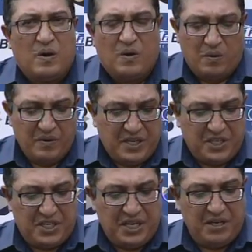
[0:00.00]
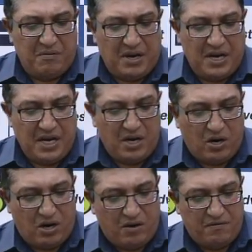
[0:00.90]
Well, we've just seen the running
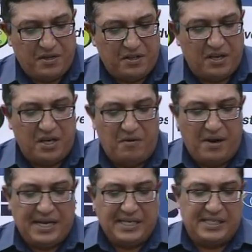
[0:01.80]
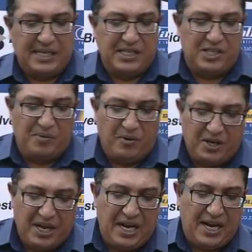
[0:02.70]
of the third race,
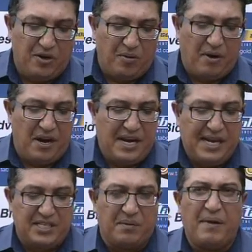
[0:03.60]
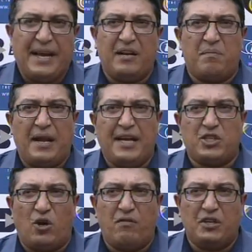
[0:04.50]
Sibongile in Gobane. It's a maiden plate
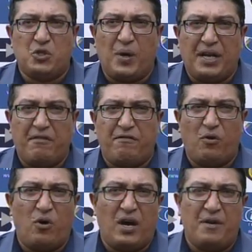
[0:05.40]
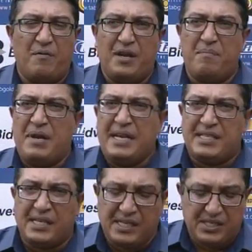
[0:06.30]
over 2,400
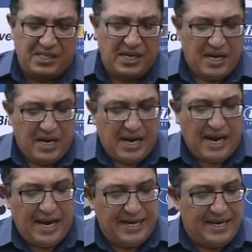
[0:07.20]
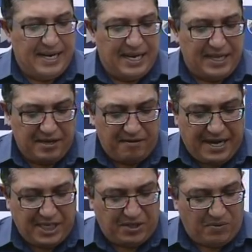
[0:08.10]
meters. And the
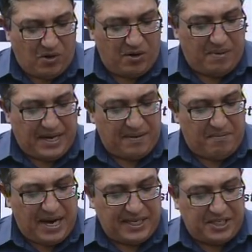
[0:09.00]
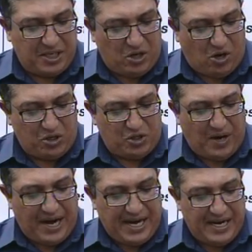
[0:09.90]
race won by the Mike de Kock
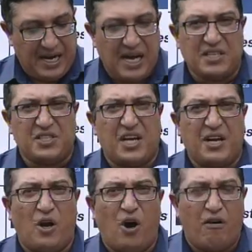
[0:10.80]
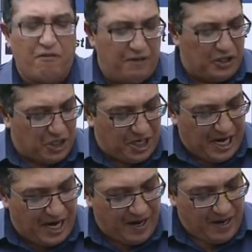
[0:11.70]
train, son of
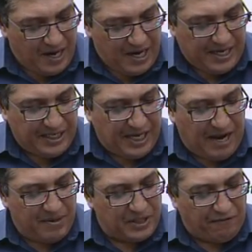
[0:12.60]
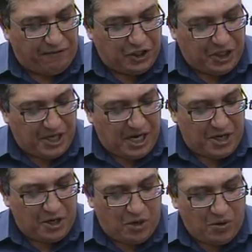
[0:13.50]
Visionaire. His name is
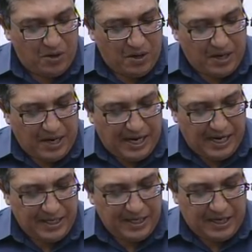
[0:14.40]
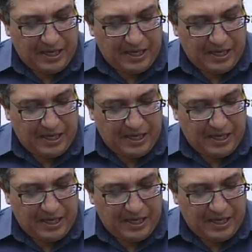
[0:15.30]
Aficionado, and